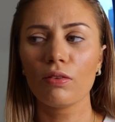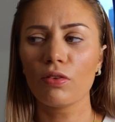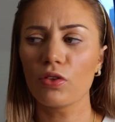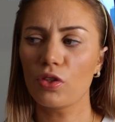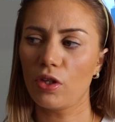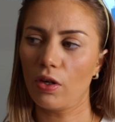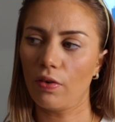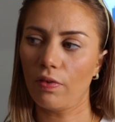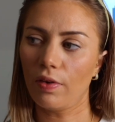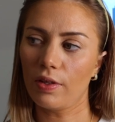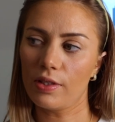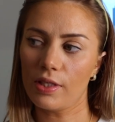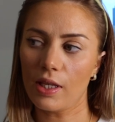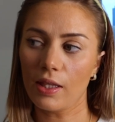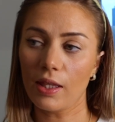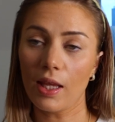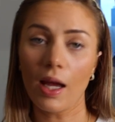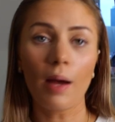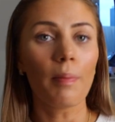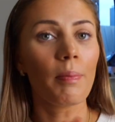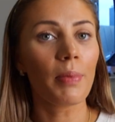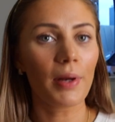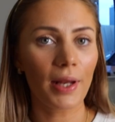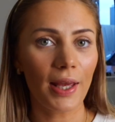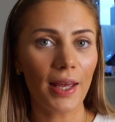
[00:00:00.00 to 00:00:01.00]
I'm not sure if I said
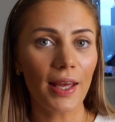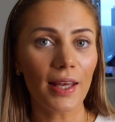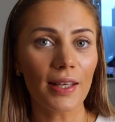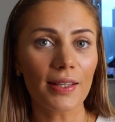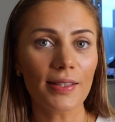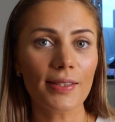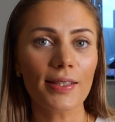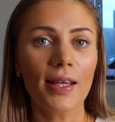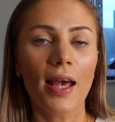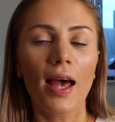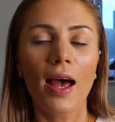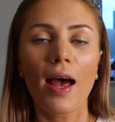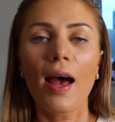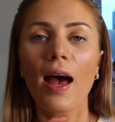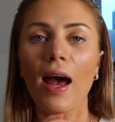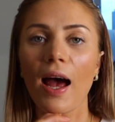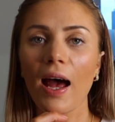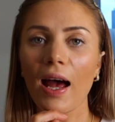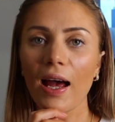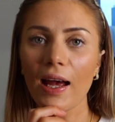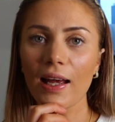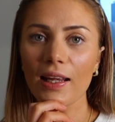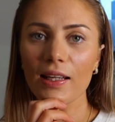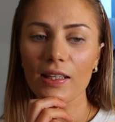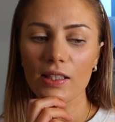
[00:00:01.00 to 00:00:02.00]
that, but it is.
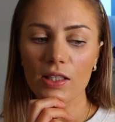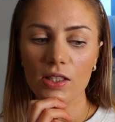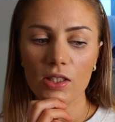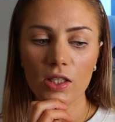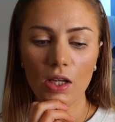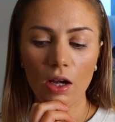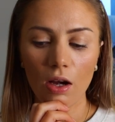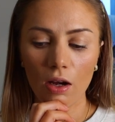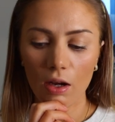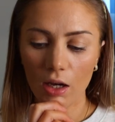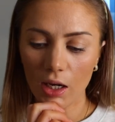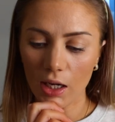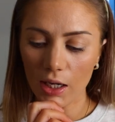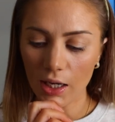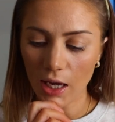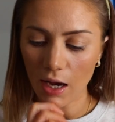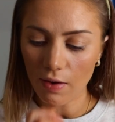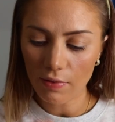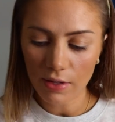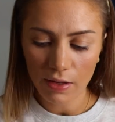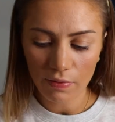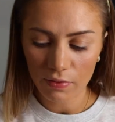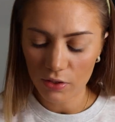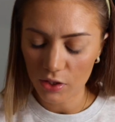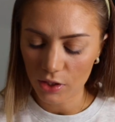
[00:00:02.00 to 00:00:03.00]
And I
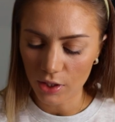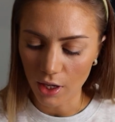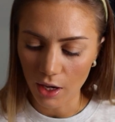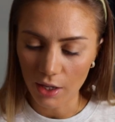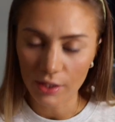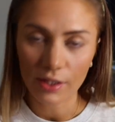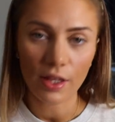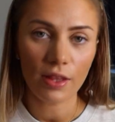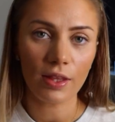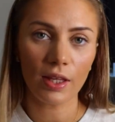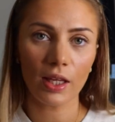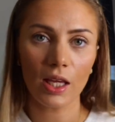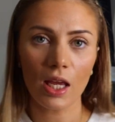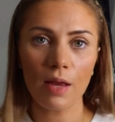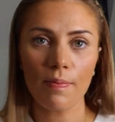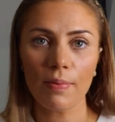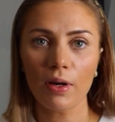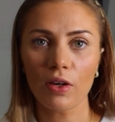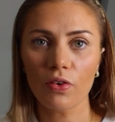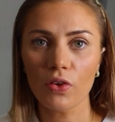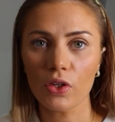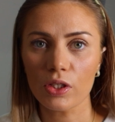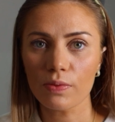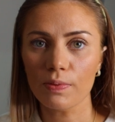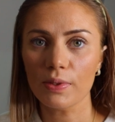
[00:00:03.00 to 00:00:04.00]
haven't even started thinking
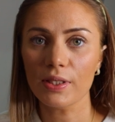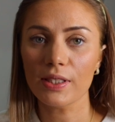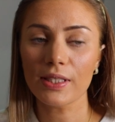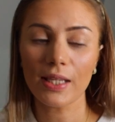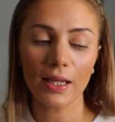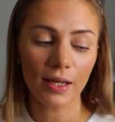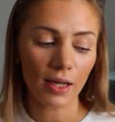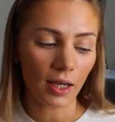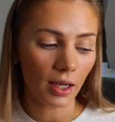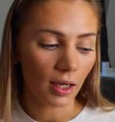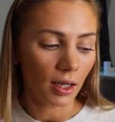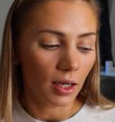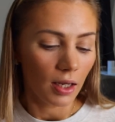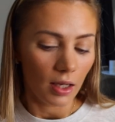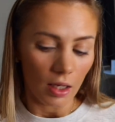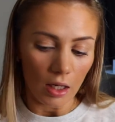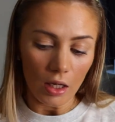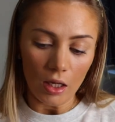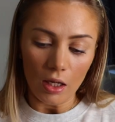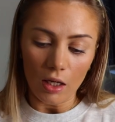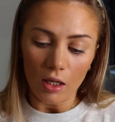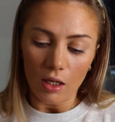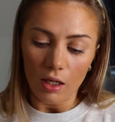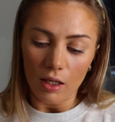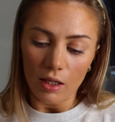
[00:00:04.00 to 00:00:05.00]
about Christmas dinner.
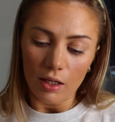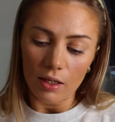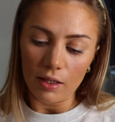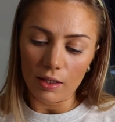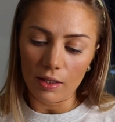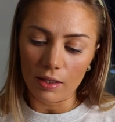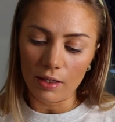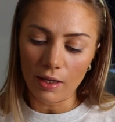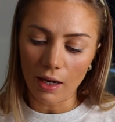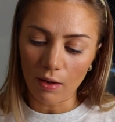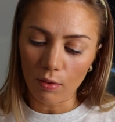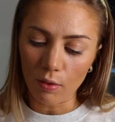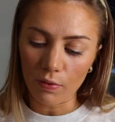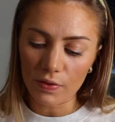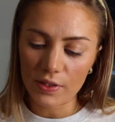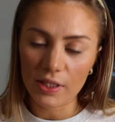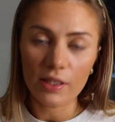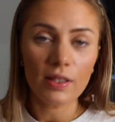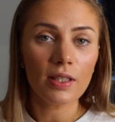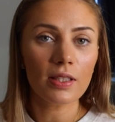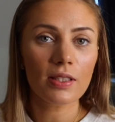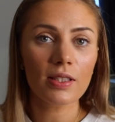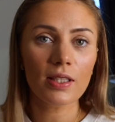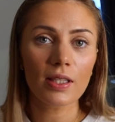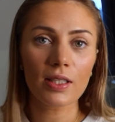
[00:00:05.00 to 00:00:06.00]
Now,
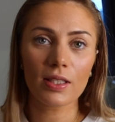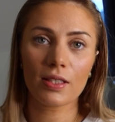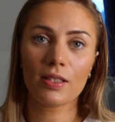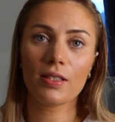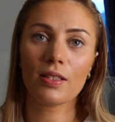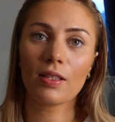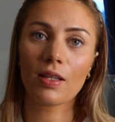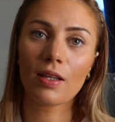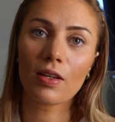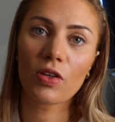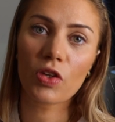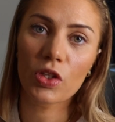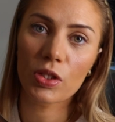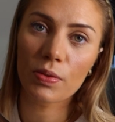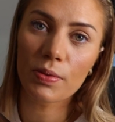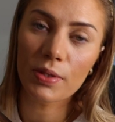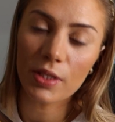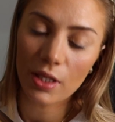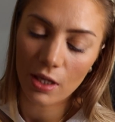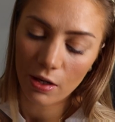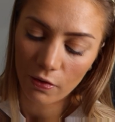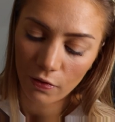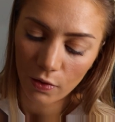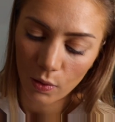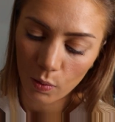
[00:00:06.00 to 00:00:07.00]
obviously, this is a Christmas
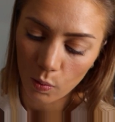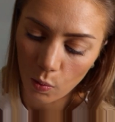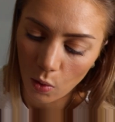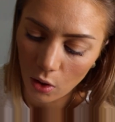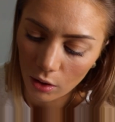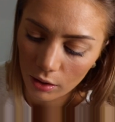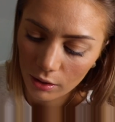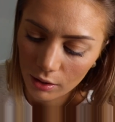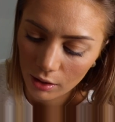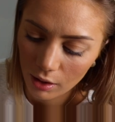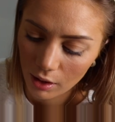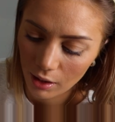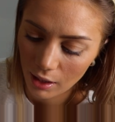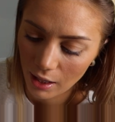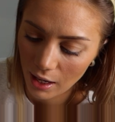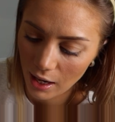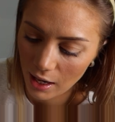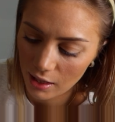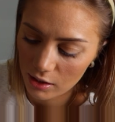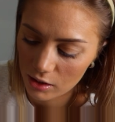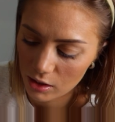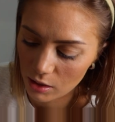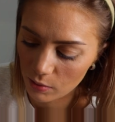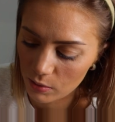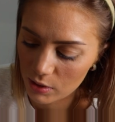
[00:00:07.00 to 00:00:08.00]
dinner for one,
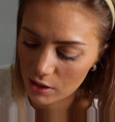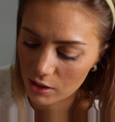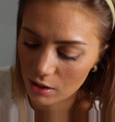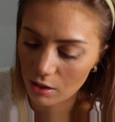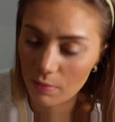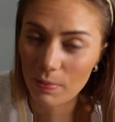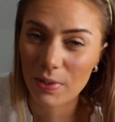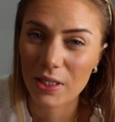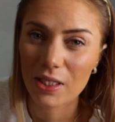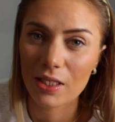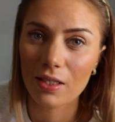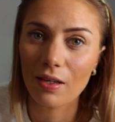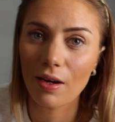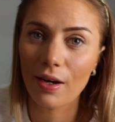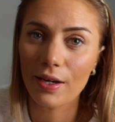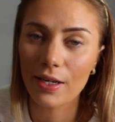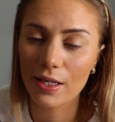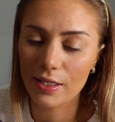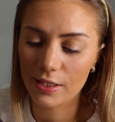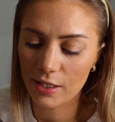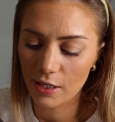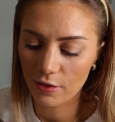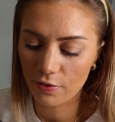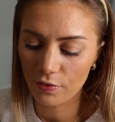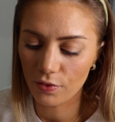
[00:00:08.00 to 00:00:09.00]
so it's going to be
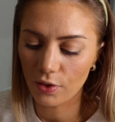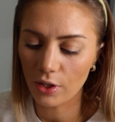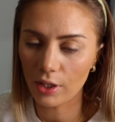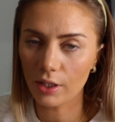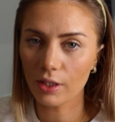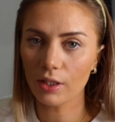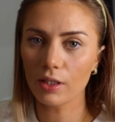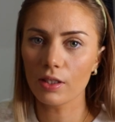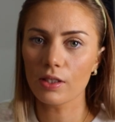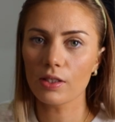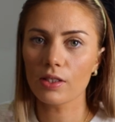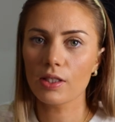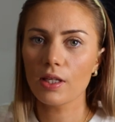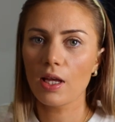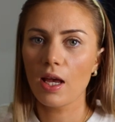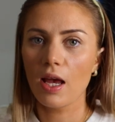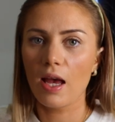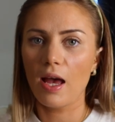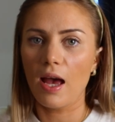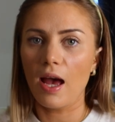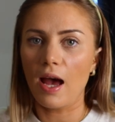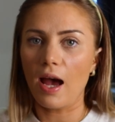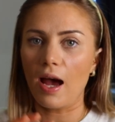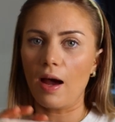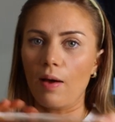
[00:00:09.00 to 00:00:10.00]
slightly different.
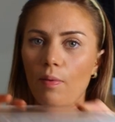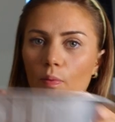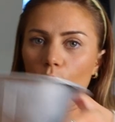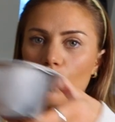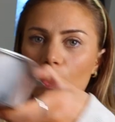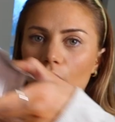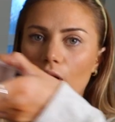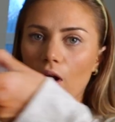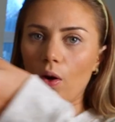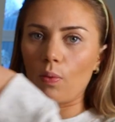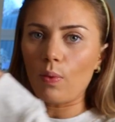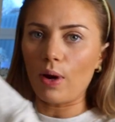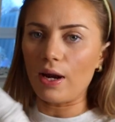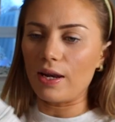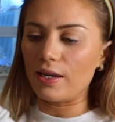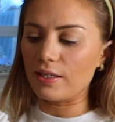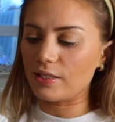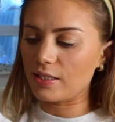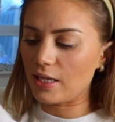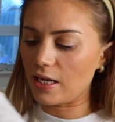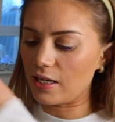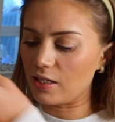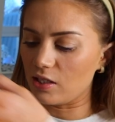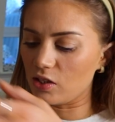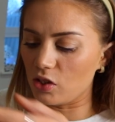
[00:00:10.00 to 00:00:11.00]
And when I
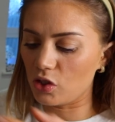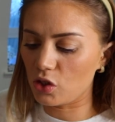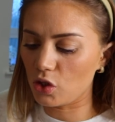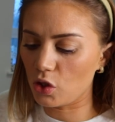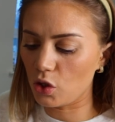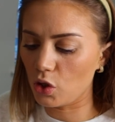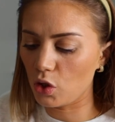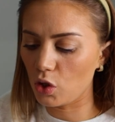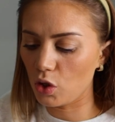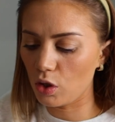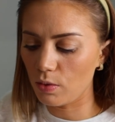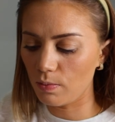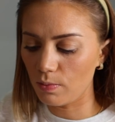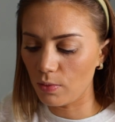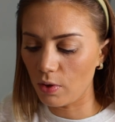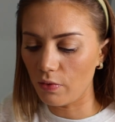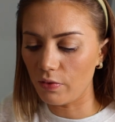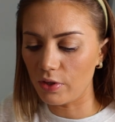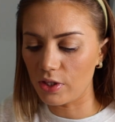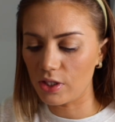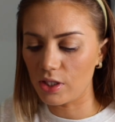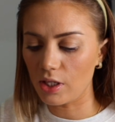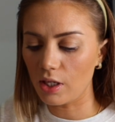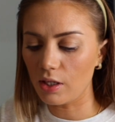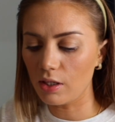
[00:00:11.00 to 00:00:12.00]
went into
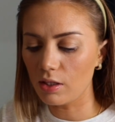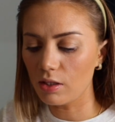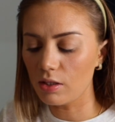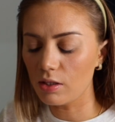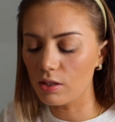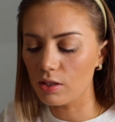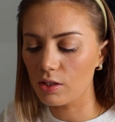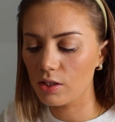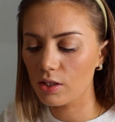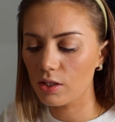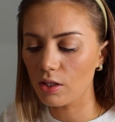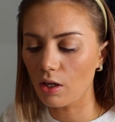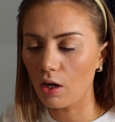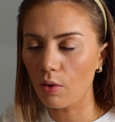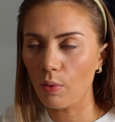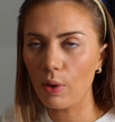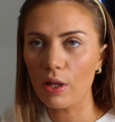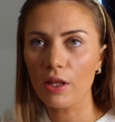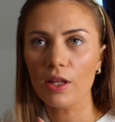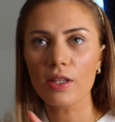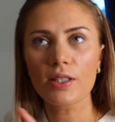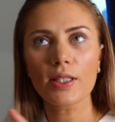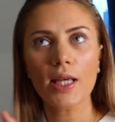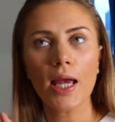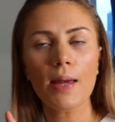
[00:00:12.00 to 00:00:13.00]
Morrison's, I
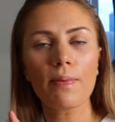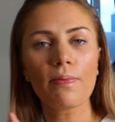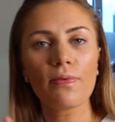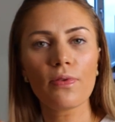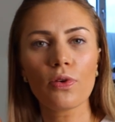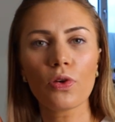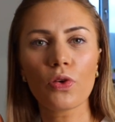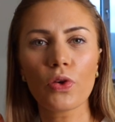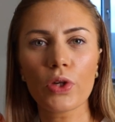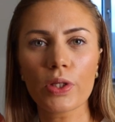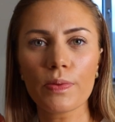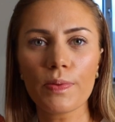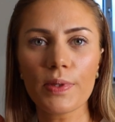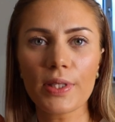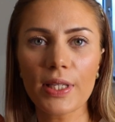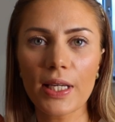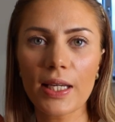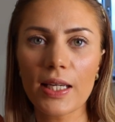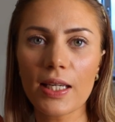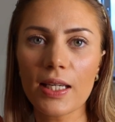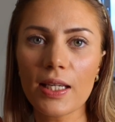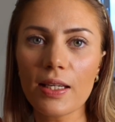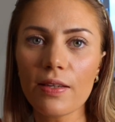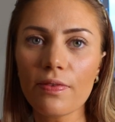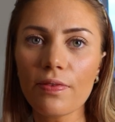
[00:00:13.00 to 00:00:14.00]
went the day before Christmas
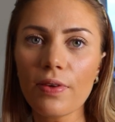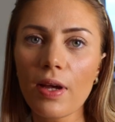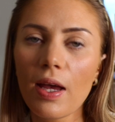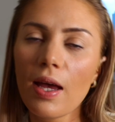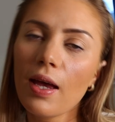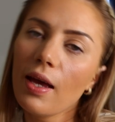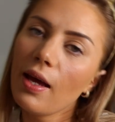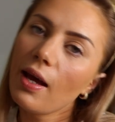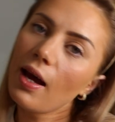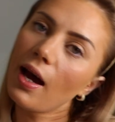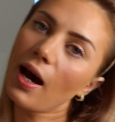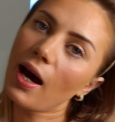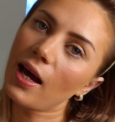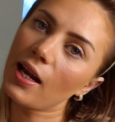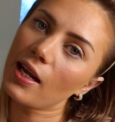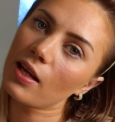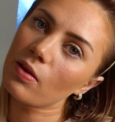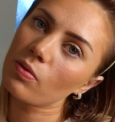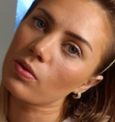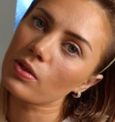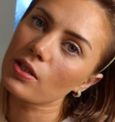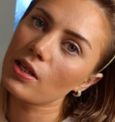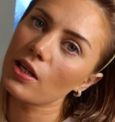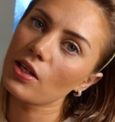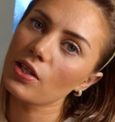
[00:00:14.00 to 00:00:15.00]
Eve, and
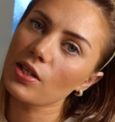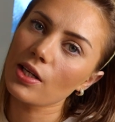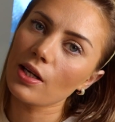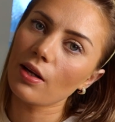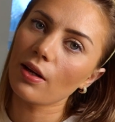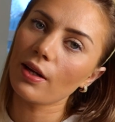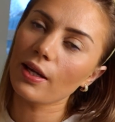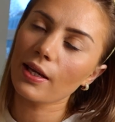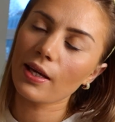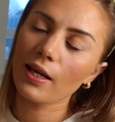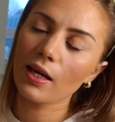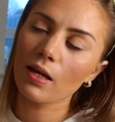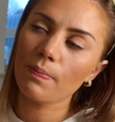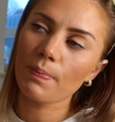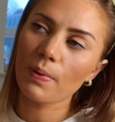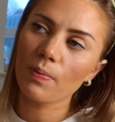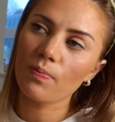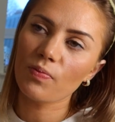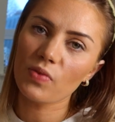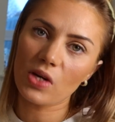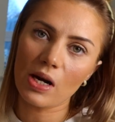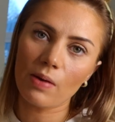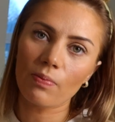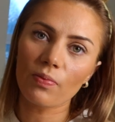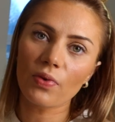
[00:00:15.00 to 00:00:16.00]
it was literally like it had
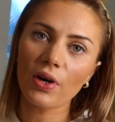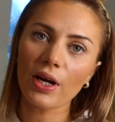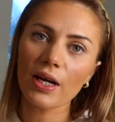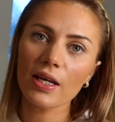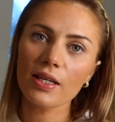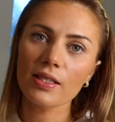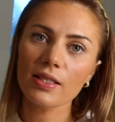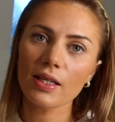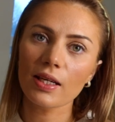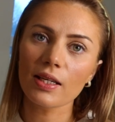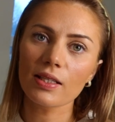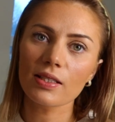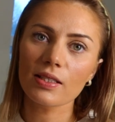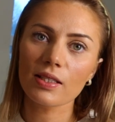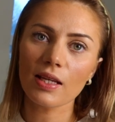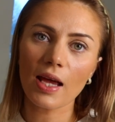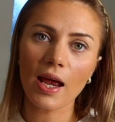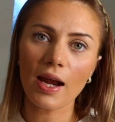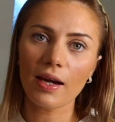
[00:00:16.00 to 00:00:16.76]
been ram raided.